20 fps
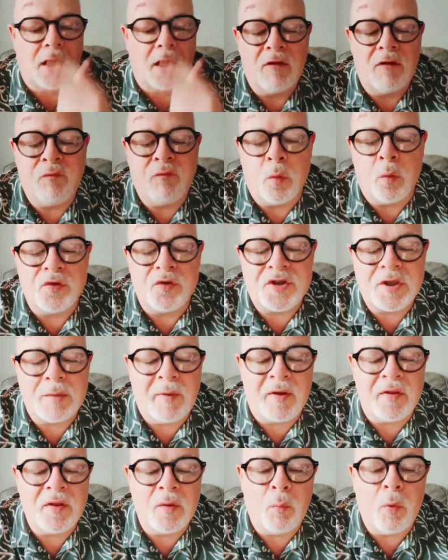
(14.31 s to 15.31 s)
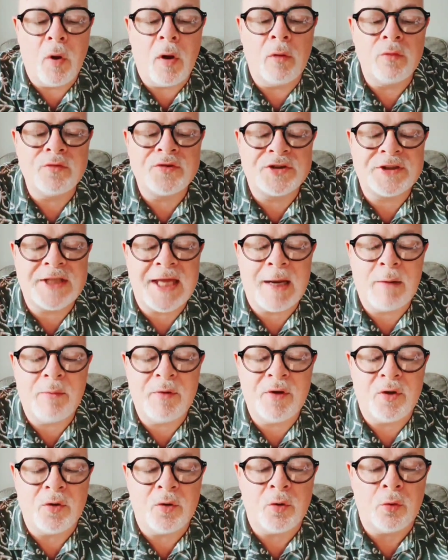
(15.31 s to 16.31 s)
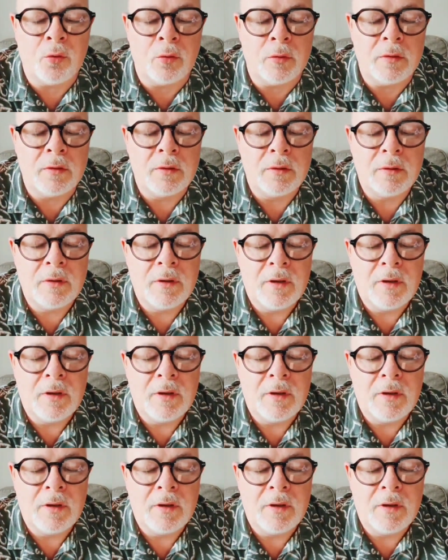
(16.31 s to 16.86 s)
of Woodsham-on-the-Wold's town hall